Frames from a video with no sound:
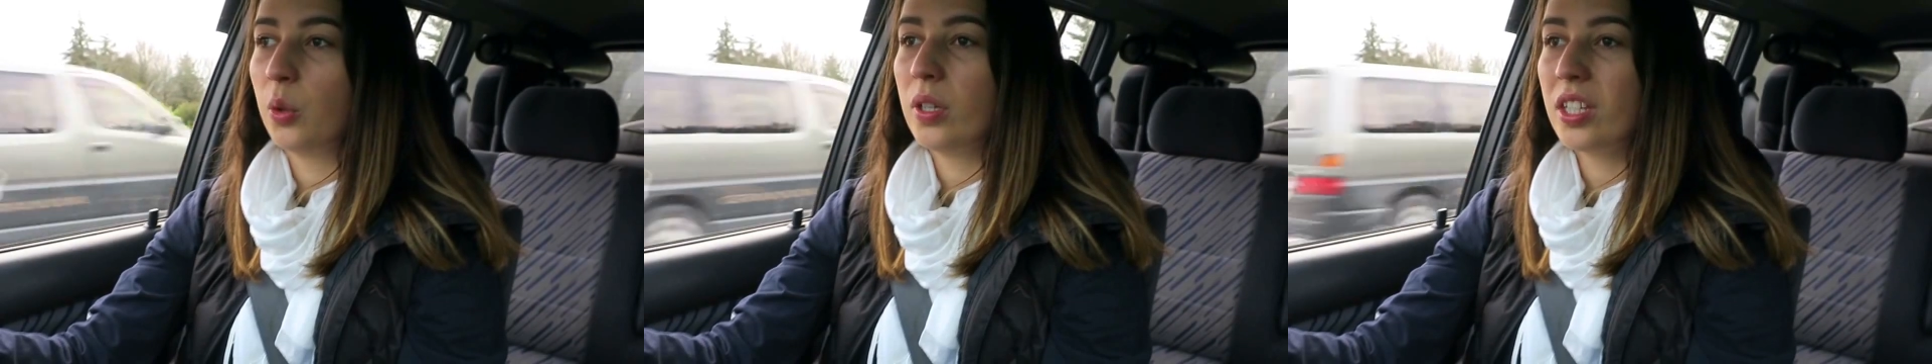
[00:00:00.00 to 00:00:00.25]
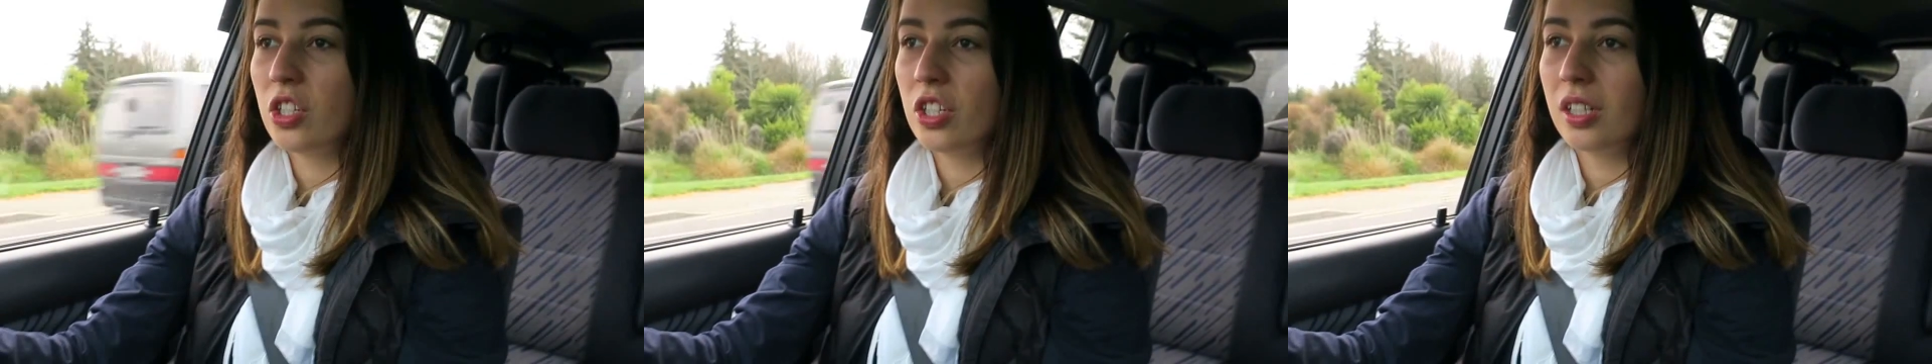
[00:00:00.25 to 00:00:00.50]

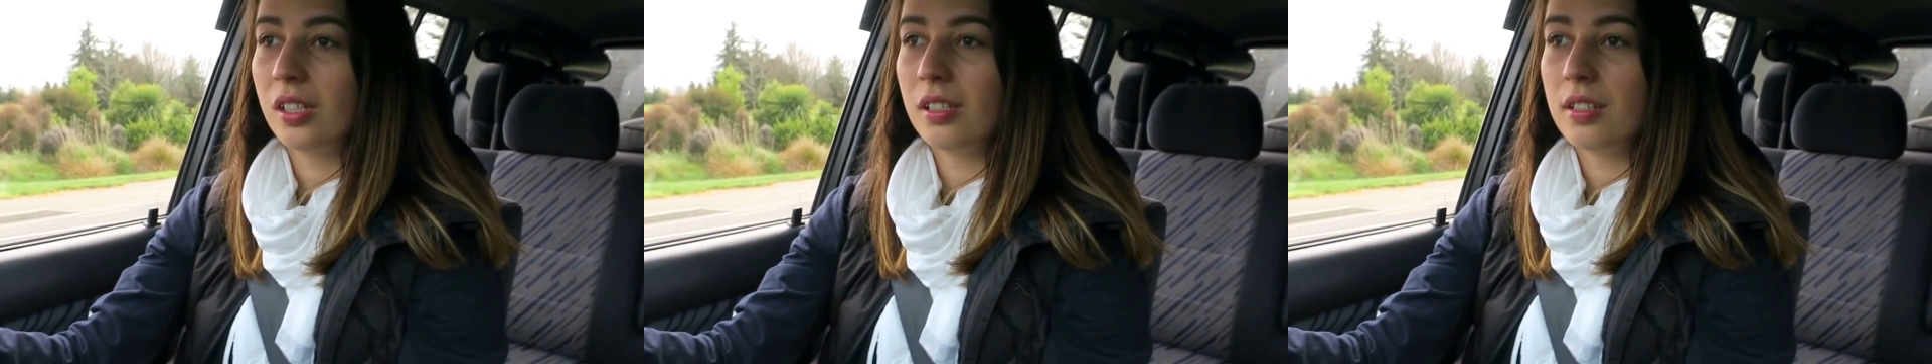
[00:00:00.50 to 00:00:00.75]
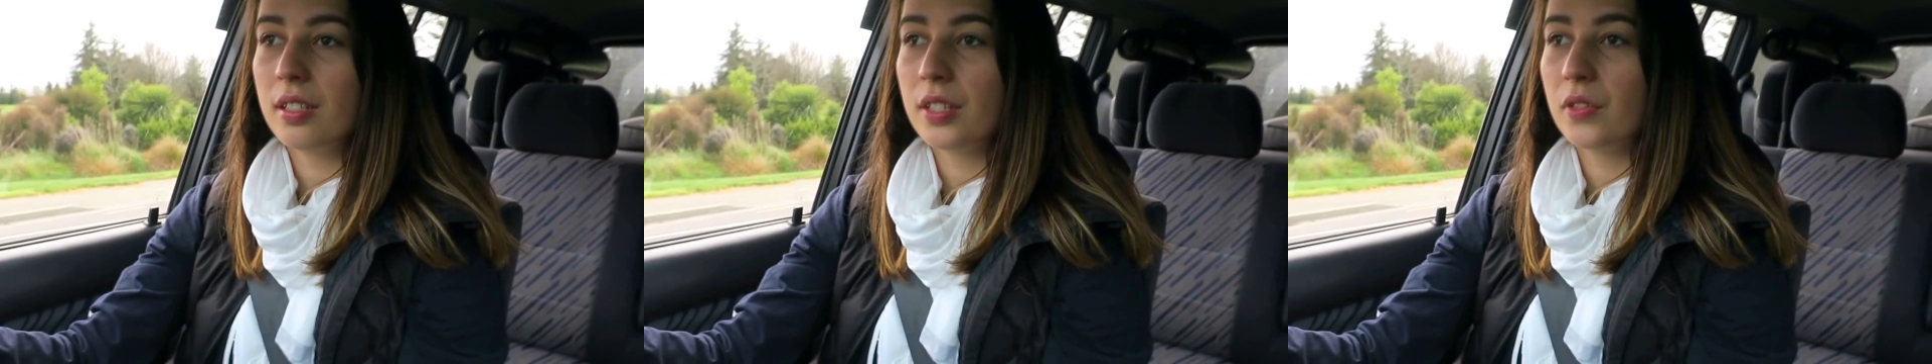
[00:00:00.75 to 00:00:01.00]

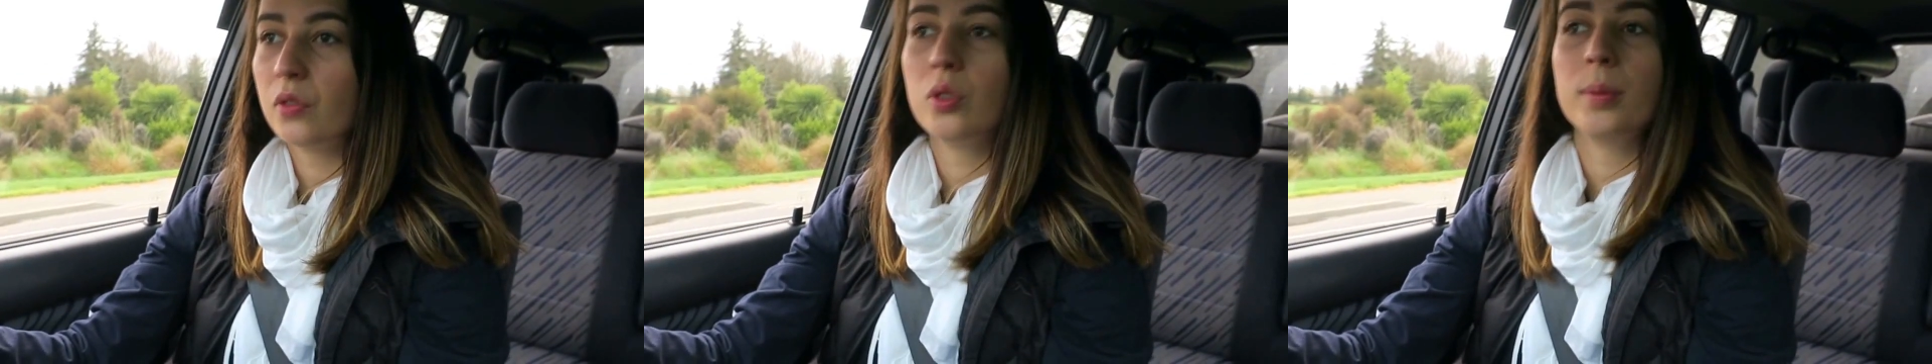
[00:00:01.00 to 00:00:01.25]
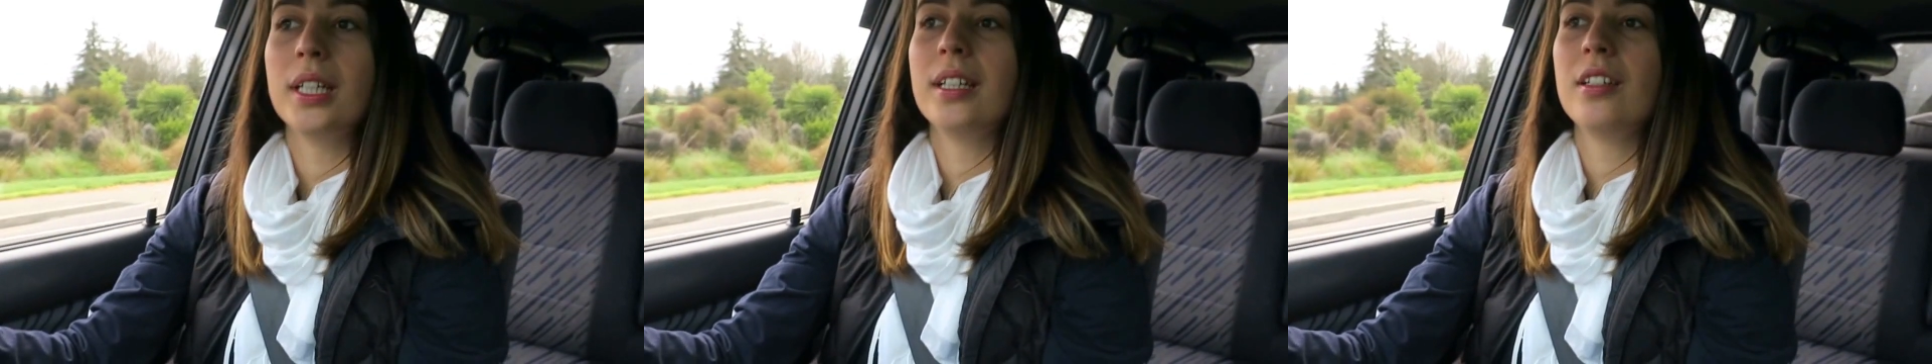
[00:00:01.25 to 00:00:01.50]
questions
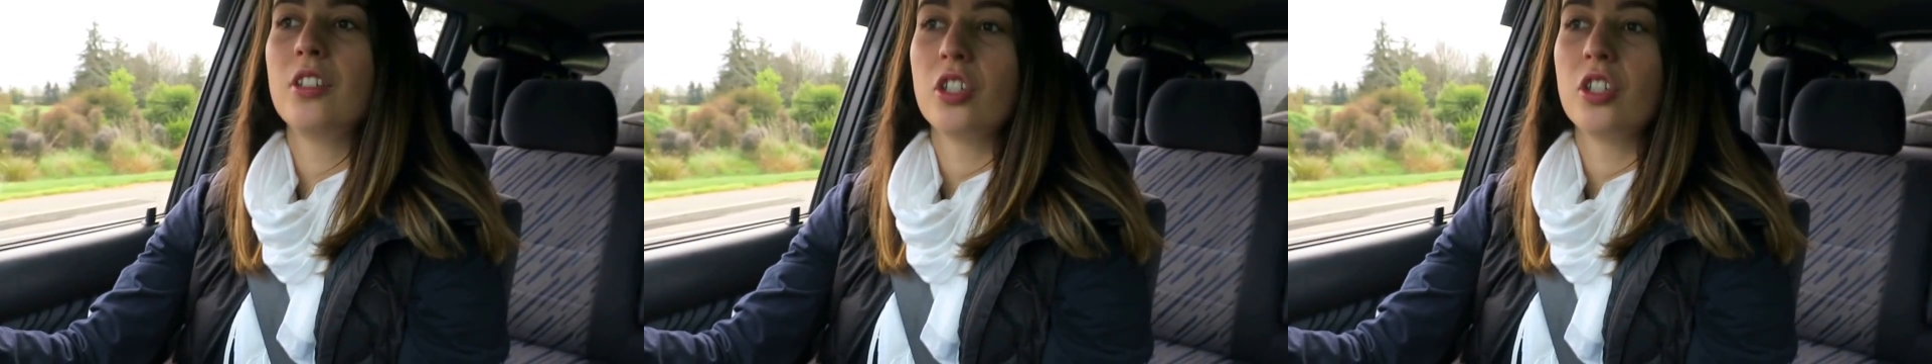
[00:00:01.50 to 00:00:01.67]
for me,